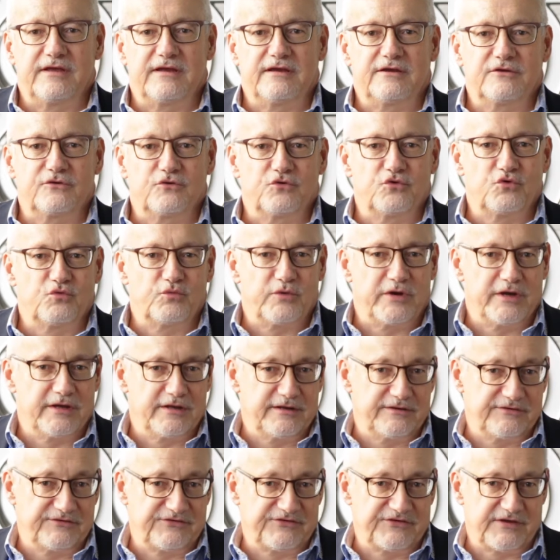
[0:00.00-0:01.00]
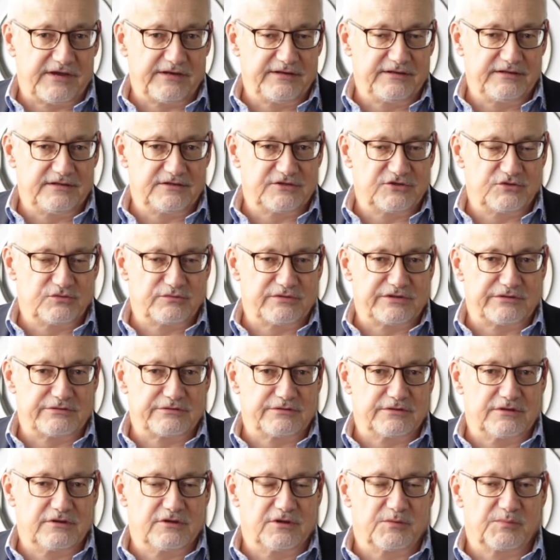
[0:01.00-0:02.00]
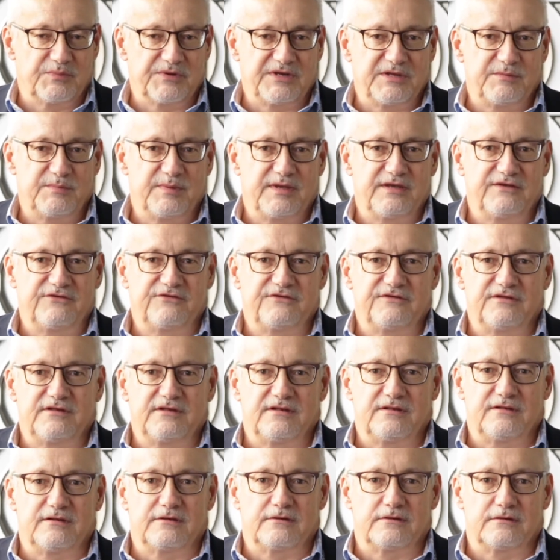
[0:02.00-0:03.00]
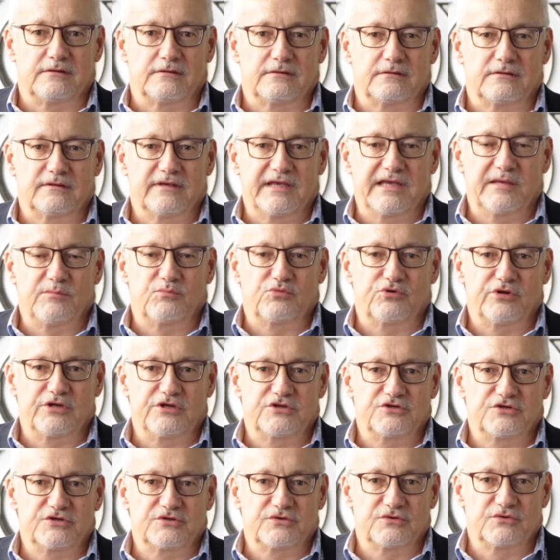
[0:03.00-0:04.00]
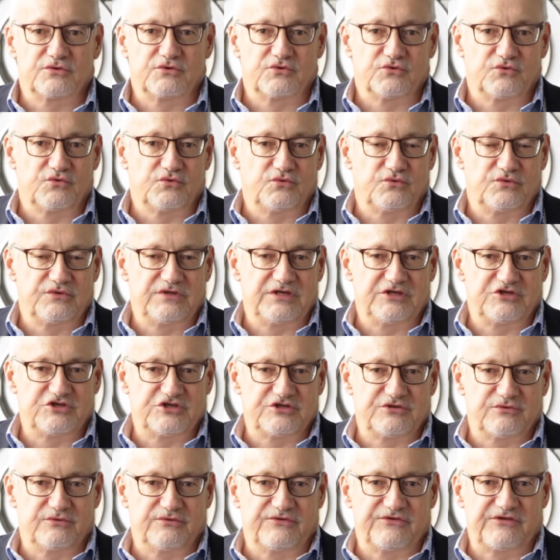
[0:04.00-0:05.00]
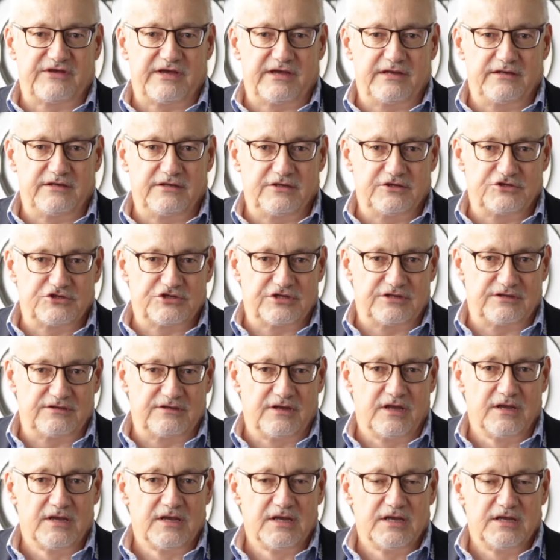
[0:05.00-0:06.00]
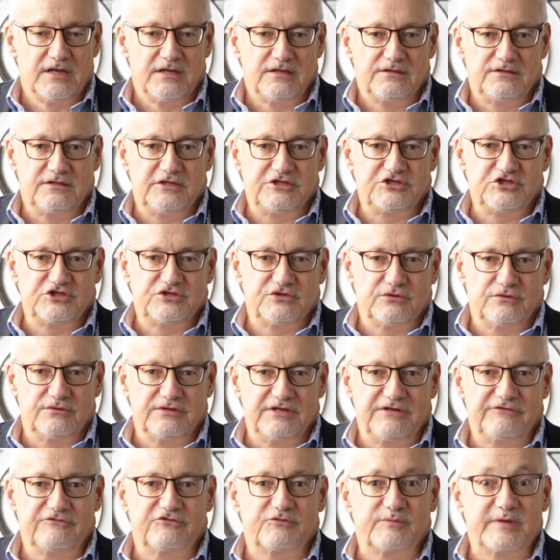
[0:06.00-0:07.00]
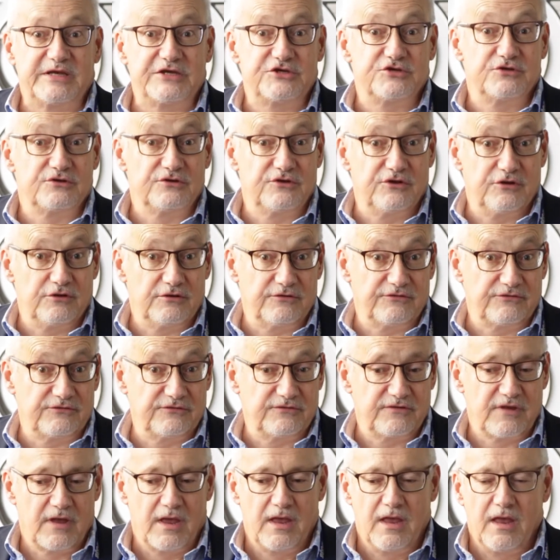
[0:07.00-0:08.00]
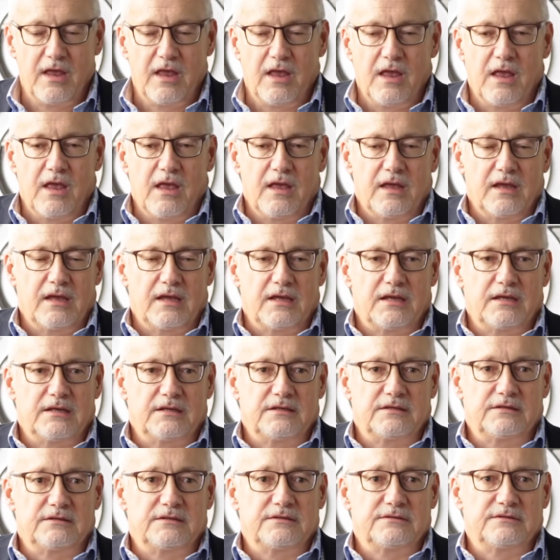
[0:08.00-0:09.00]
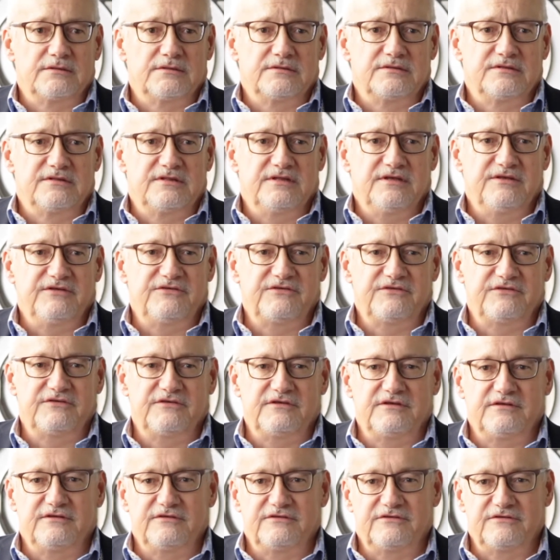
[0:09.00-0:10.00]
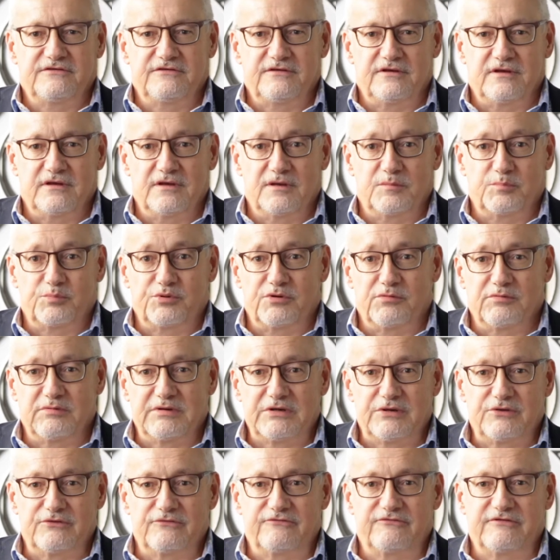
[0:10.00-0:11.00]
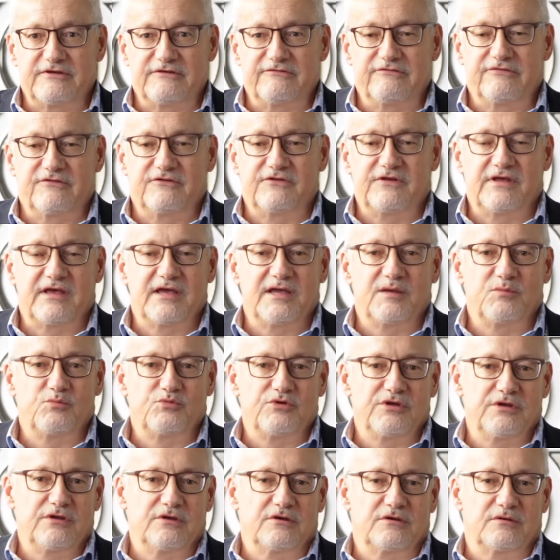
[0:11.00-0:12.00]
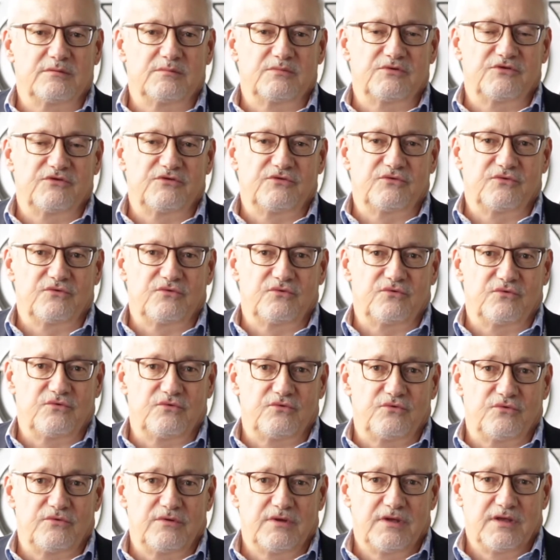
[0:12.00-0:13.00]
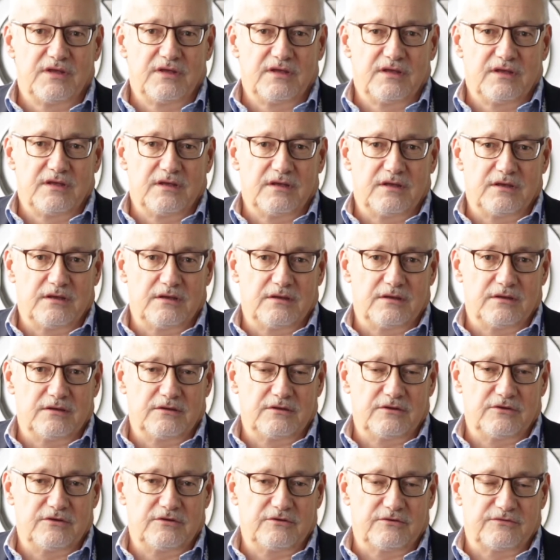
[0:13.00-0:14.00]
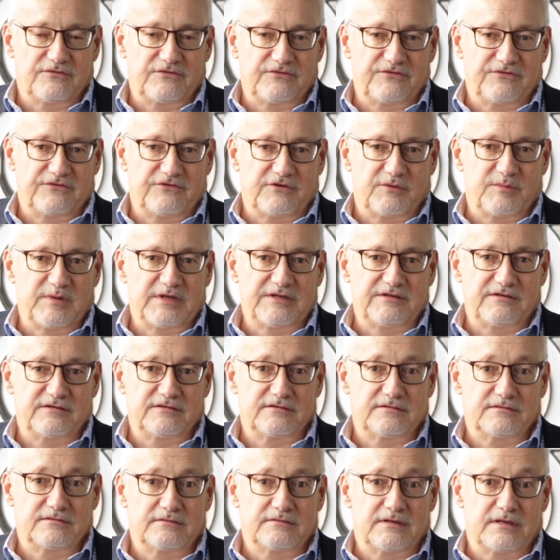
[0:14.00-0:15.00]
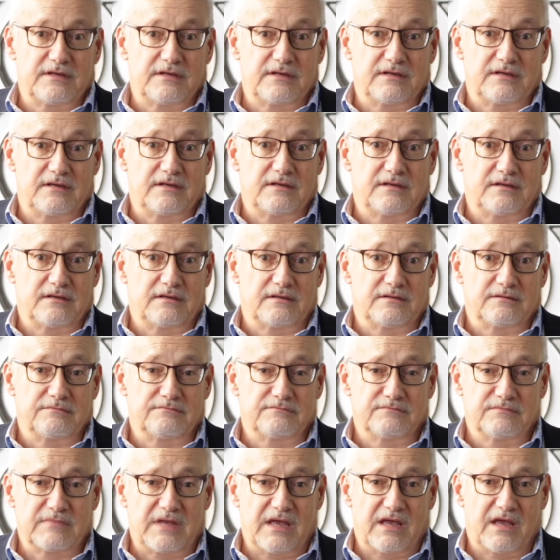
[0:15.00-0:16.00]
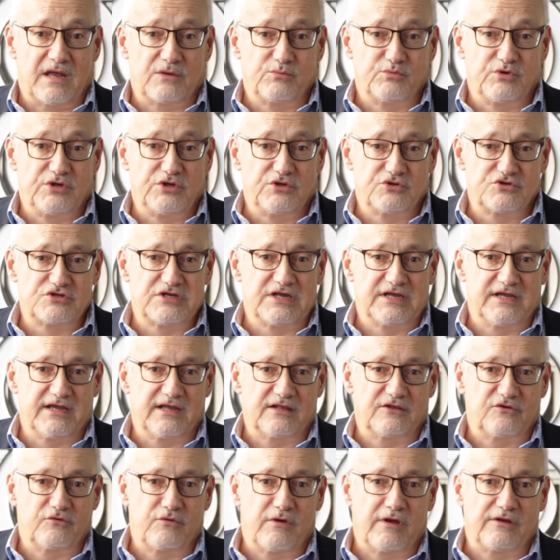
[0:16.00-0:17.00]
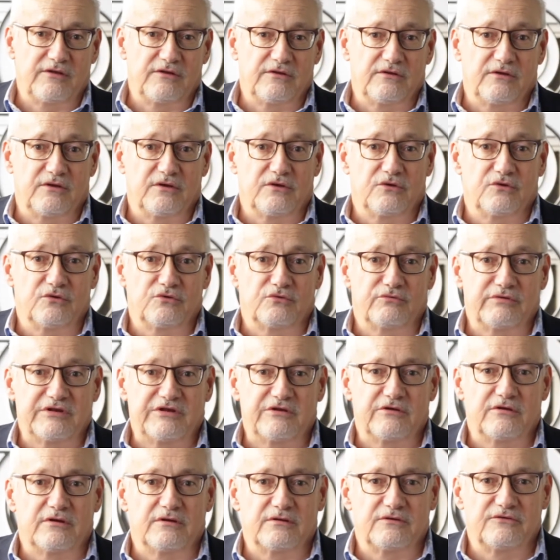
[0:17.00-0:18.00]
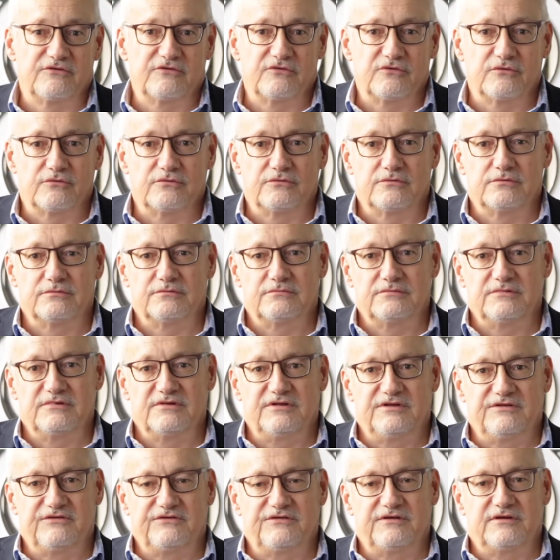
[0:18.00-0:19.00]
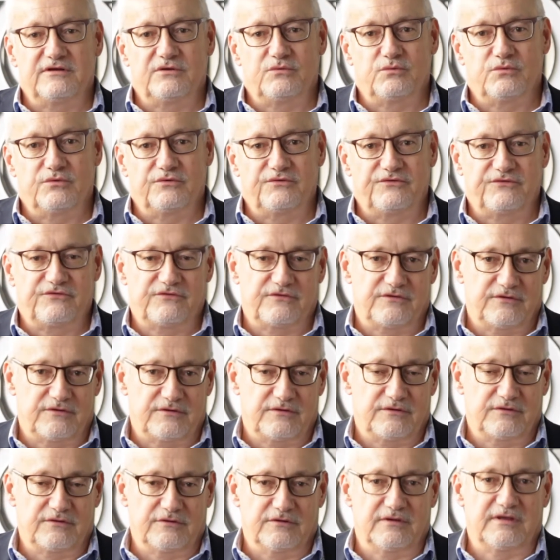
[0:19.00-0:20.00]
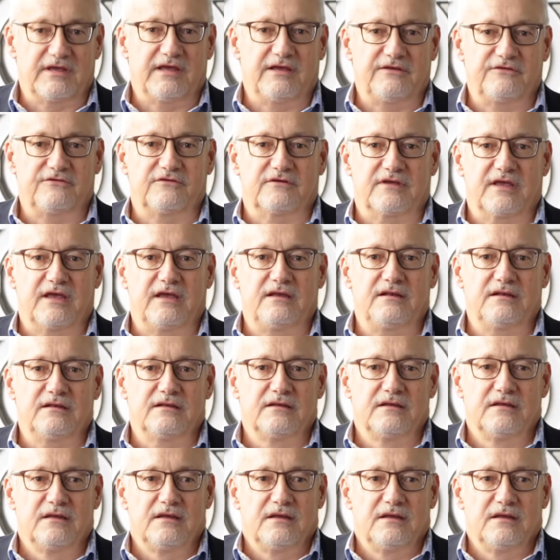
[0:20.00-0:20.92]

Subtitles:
Airgoo Wireless Signage. We're a company based in Cambridge who do digital signage and digital information kiosk. This is probably the fifth time we come to Kiosk Summit, and we usually get quite a good return, so this year was the case again.